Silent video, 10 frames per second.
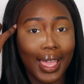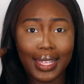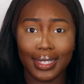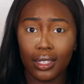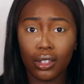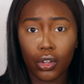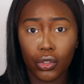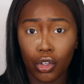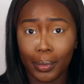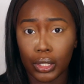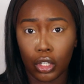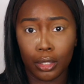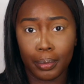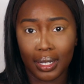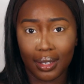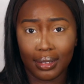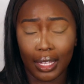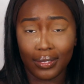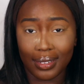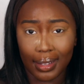I didn't contour my nose because
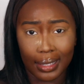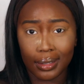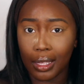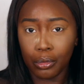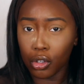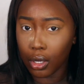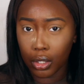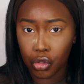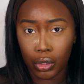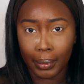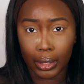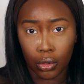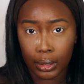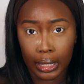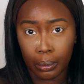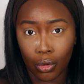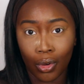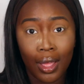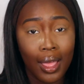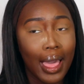I've decided I'm not contouring my nose anymore.
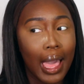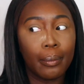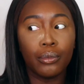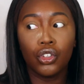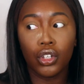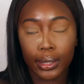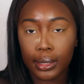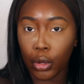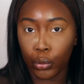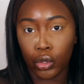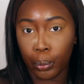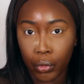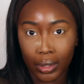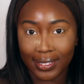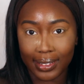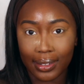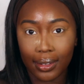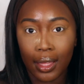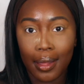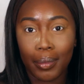I'm just going to bronze it
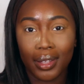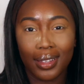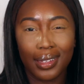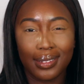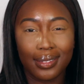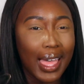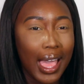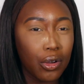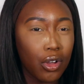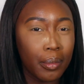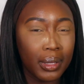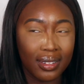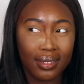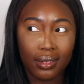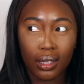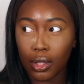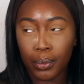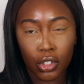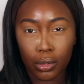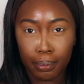because the outcome is so
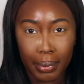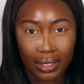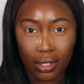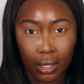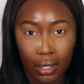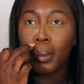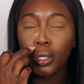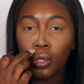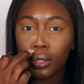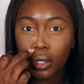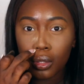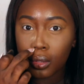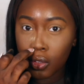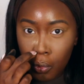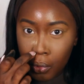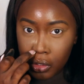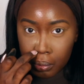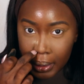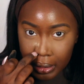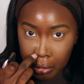much better. My nose looks so much
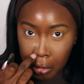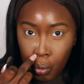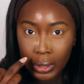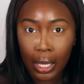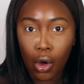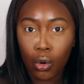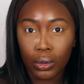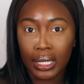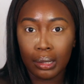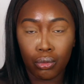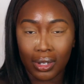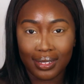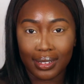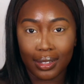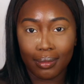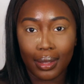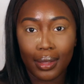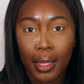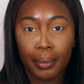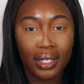better when I only bronze it,
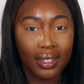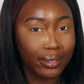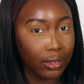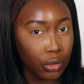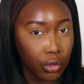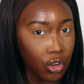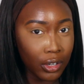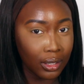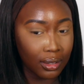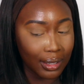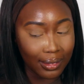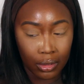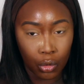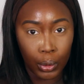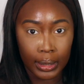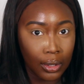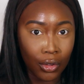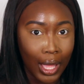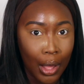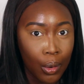because contouring doesn't always
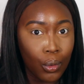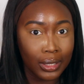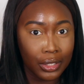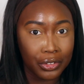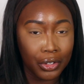go how I want it to